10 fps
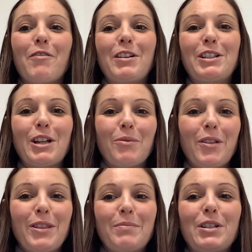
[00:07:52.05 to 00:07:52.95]
and you don't
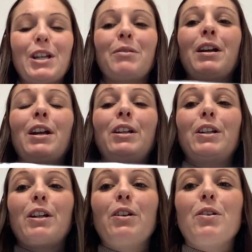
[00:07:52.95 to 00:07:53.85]
want them to, you
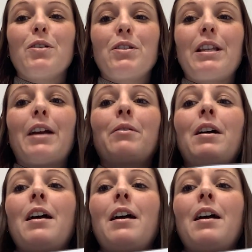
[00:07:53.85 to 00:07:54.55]
can also